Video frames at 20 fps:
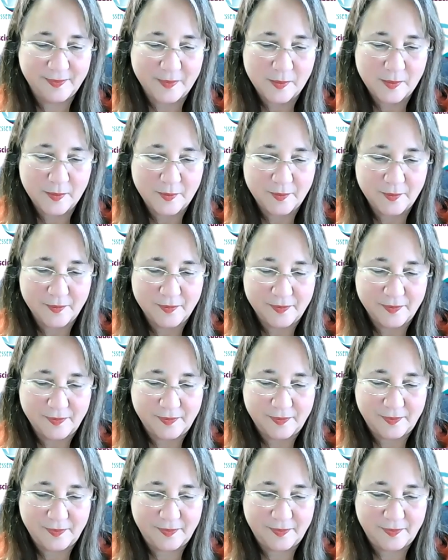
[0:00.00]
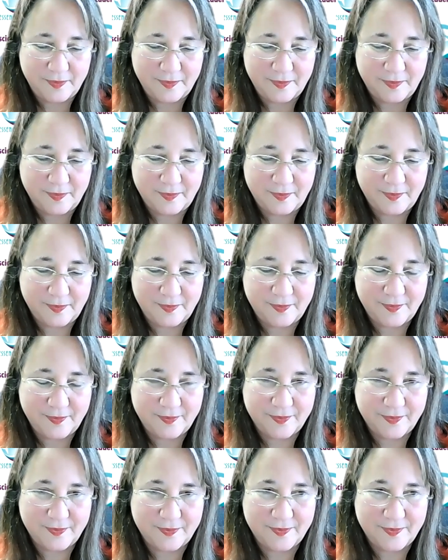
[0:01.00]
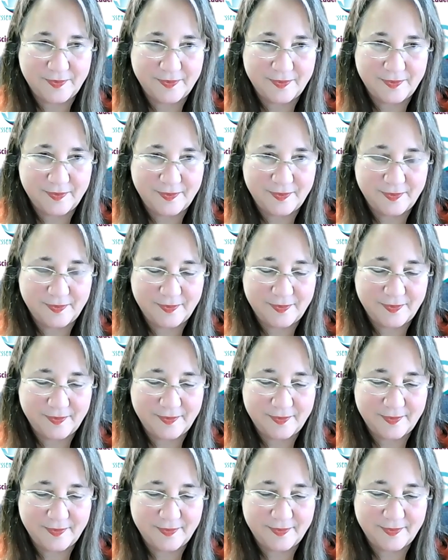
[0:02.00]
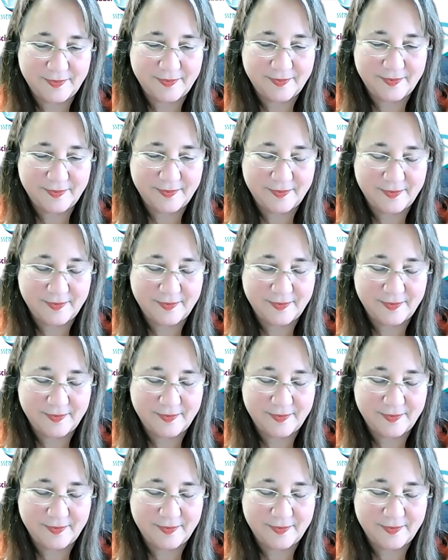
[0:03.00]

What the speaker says: (no one is talking)